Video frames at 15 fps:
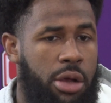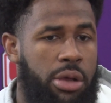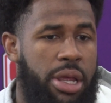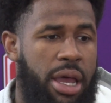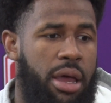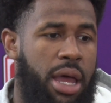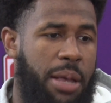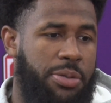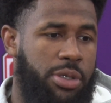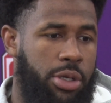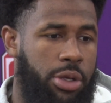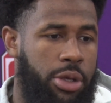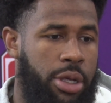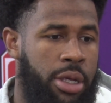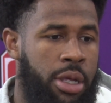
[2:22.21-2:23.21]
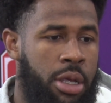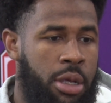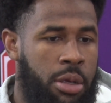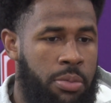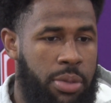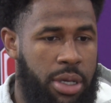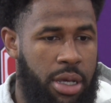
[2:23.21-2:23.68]
Yeah, absolutely.
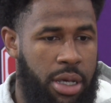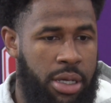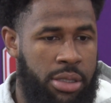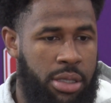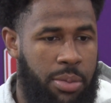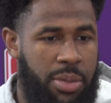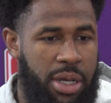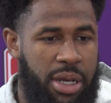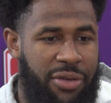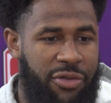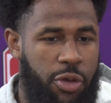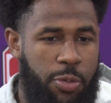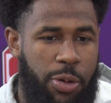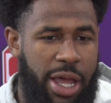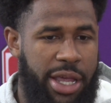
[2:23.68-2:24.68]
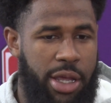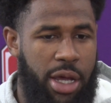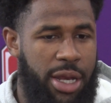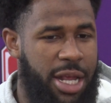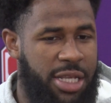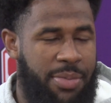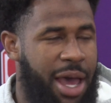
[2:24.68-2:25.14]
Because, I mean, if you play good,
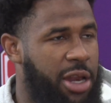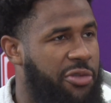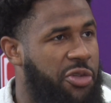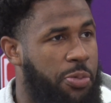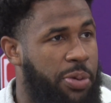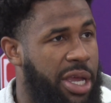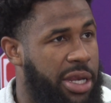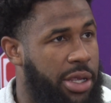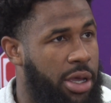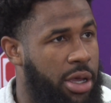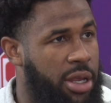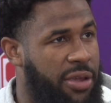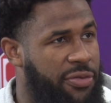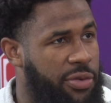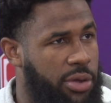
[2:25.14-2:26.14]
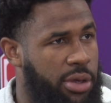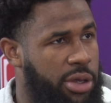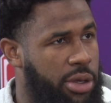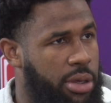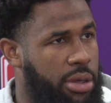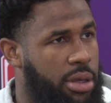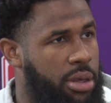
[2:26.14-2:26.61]
it doesn't matter if you played good.
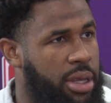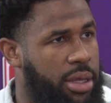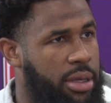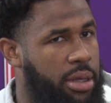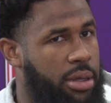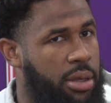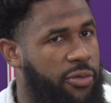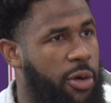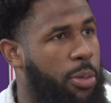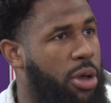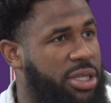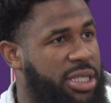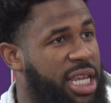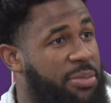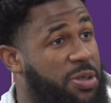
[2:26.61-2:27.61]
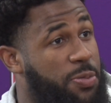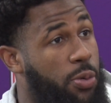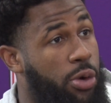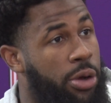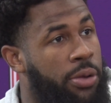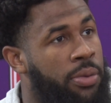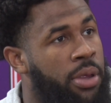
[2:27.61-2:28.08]
Football is a team
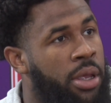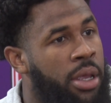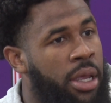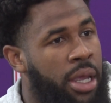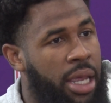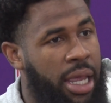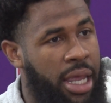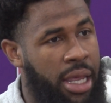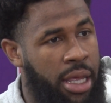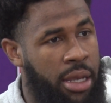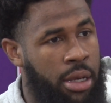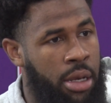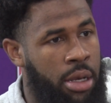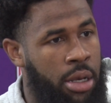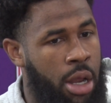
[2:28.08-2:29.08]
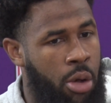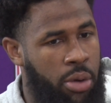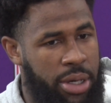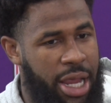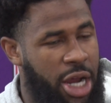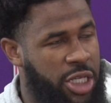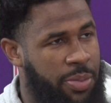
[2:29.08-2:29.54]
sport, and no
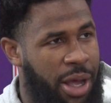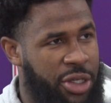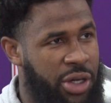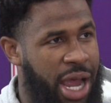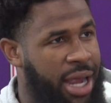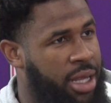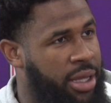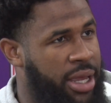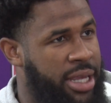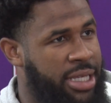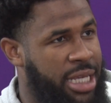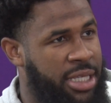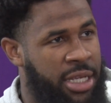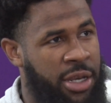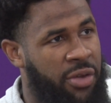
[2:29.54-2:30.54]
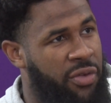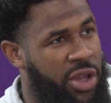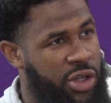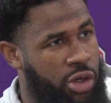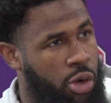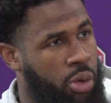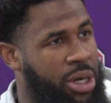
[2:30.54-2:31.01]
one cares about your accolades as an
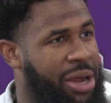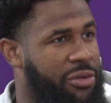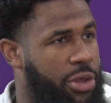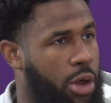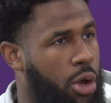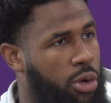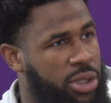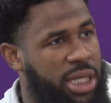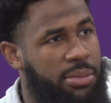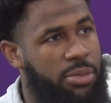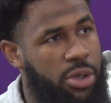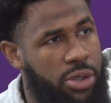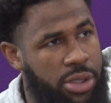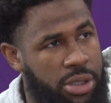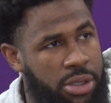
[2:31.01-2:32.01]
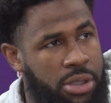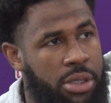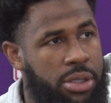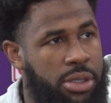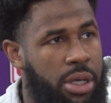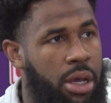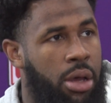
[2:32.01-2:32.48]
individual whenever the whole team loses.
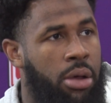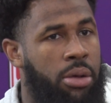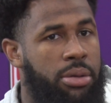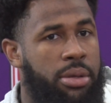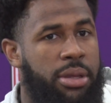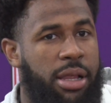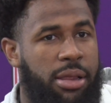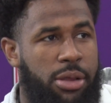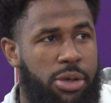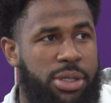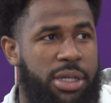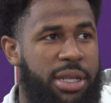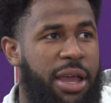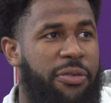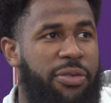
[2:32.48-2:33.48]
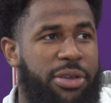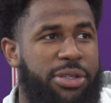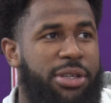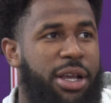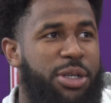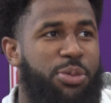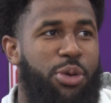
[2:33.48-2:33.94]
So the losing definitely
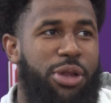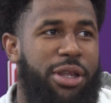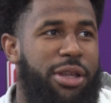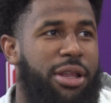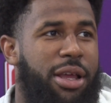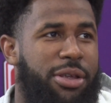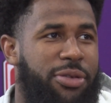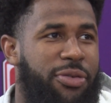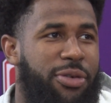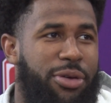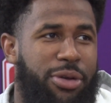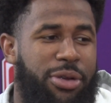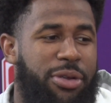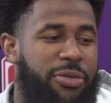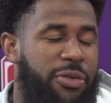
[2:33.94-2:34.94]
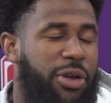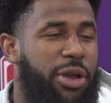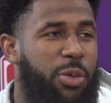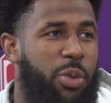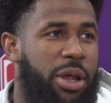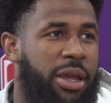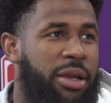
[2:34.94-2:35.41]
sucks more than it does feel
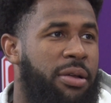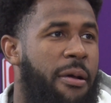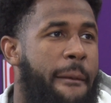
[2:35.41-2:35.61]
good winning.